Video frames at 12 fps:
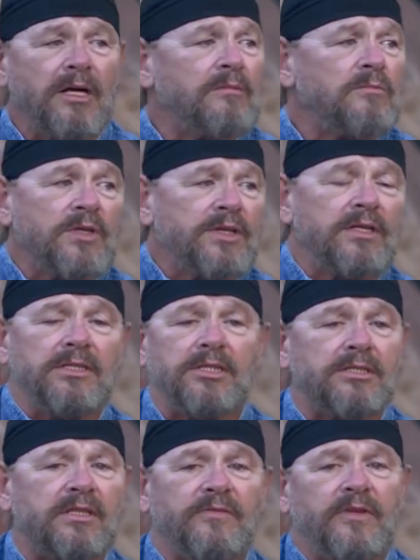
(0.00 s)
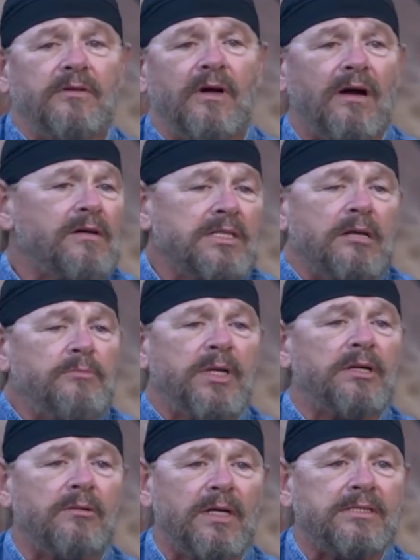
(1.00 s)
and within just a few hours, I'd
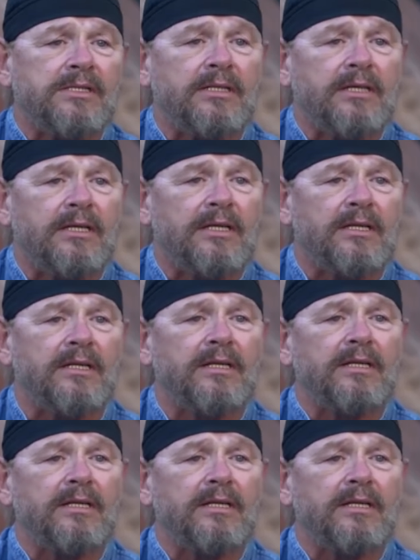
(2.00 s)
be arrested again.